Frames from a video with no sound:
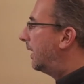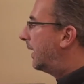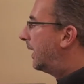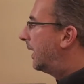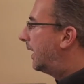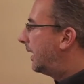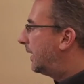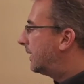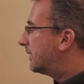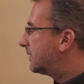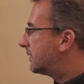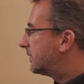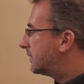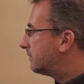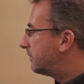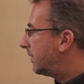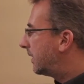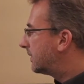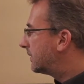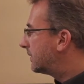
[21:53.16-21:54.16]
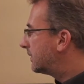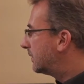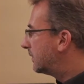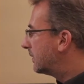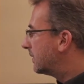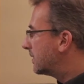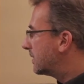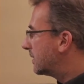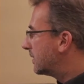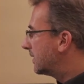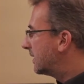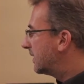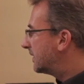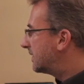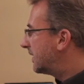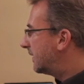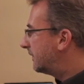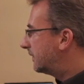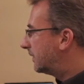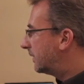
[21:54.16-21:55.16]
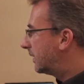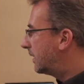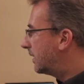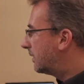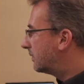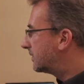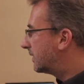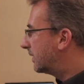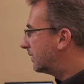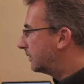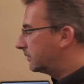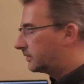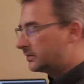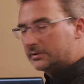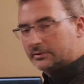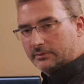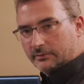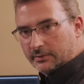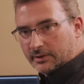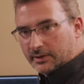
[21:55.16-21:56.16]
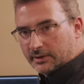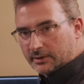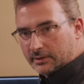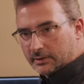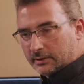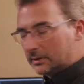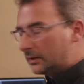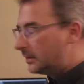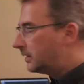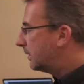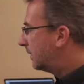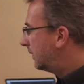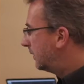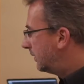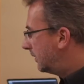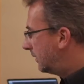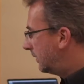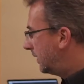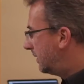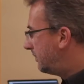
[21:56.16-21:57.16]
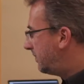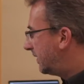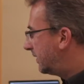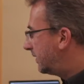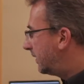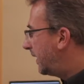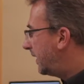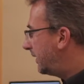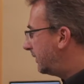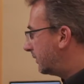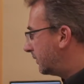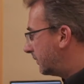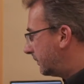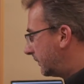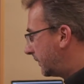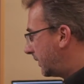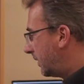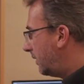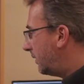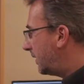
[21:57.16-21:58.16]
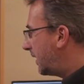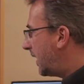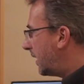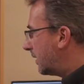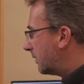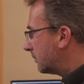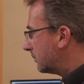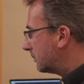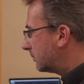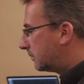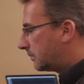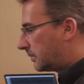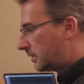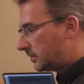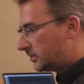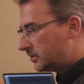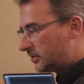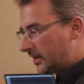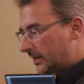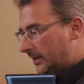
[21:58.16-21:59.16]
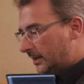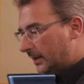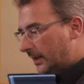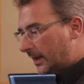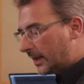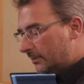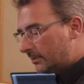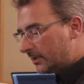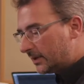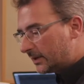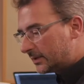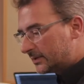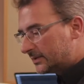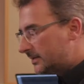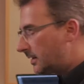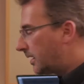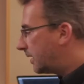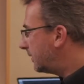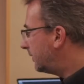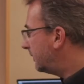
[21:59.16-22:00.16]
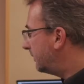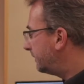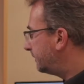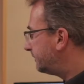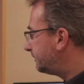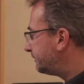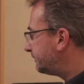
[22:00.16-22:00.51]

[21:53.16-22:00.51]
But let's have a closer look to it a bit later. Okay, channel labeling is done.